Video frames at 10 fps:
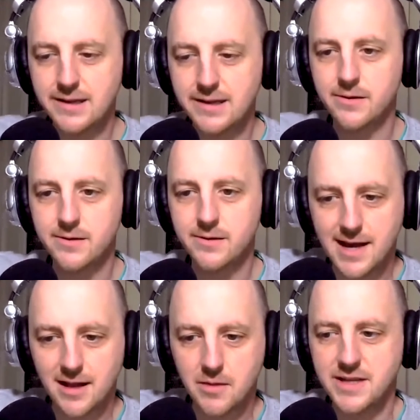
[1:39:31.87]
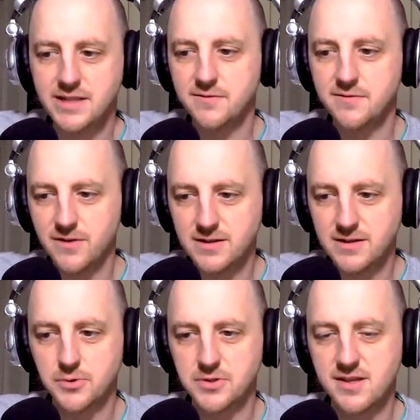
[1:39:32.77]
in little elements of
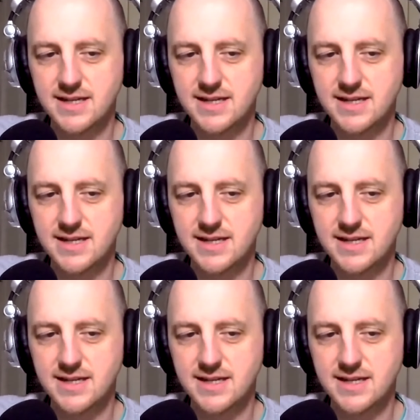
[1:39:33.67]
different sorts